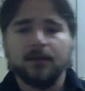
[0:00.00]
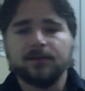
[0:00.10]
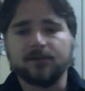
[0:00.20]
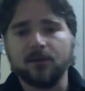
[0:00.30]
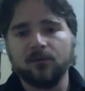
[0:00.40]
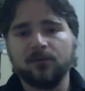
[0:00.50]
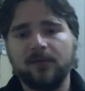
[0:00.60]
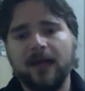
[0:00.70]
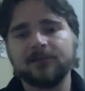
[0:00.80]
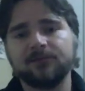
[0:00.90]
So
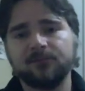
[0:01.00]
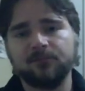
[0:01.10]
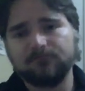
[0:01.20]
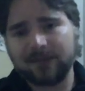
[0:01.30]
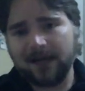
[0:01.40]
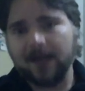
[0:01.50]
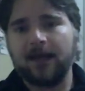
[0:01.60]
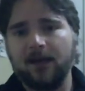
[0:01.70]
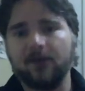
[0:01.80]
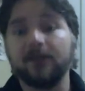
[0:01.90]
that's kind of
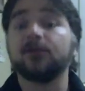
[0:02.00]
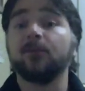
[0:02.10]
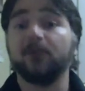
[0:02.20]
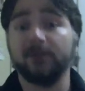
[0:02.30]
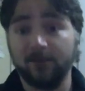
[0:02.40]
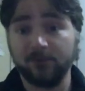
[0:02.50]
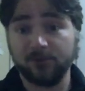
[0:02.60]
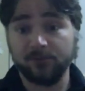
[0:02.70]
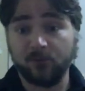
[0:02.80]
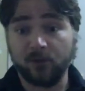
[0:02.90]
how an interpreted
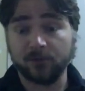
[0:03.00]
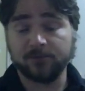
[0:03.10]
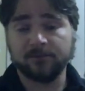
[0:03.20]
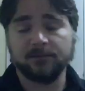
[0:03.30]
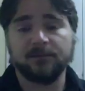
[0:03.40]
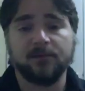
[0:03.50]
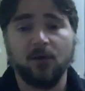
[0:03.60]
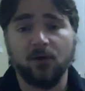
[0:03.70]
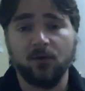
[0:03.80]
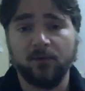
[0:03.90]
language works.
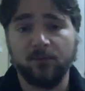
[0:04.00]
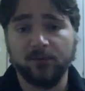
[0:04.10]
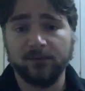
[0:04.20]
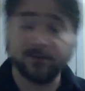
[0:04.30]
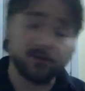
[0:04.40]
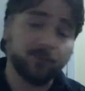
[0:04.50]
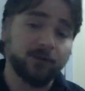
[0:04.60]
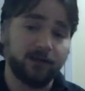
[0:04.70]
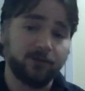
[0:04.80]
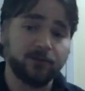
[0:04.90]
So with an
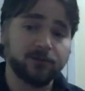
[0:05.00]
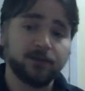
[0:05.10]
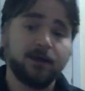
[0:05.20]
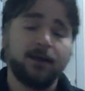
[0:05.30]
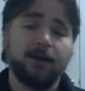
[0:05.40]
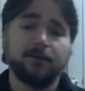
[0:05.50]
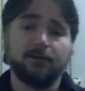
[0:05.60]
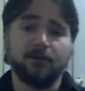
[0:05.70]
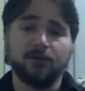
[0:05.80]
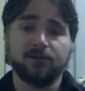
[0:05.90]
interpreted language,
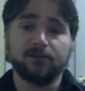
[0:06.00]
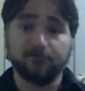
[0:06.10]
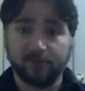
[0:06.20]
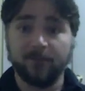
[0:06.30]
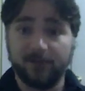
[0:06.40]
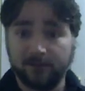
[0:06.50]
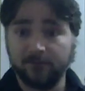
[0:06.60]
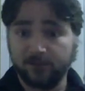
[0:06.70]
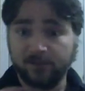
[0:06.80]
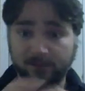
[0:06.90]
there's
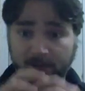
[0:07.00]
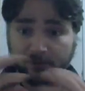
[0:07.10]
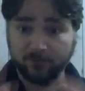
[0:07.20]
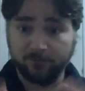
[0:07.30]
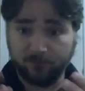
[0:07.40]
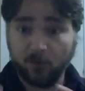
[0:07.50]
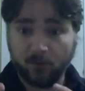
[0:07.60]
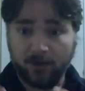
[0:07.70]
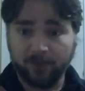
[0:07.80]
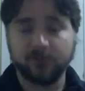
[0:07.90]
another
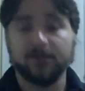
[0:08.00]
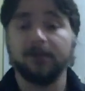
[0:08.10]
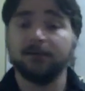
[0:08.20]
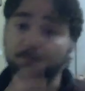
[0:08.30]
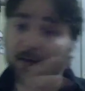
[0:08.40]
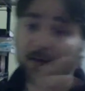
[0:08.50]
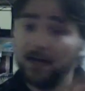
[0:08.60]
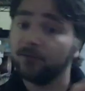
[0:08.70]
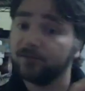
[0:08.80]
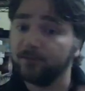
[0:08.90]
program, just like the
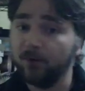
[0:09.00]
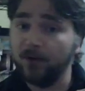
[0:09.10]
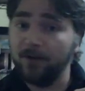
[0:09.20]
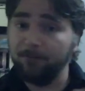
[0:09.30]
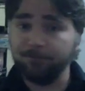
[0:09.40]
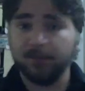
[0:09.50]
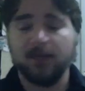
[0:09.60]
compiler is a program.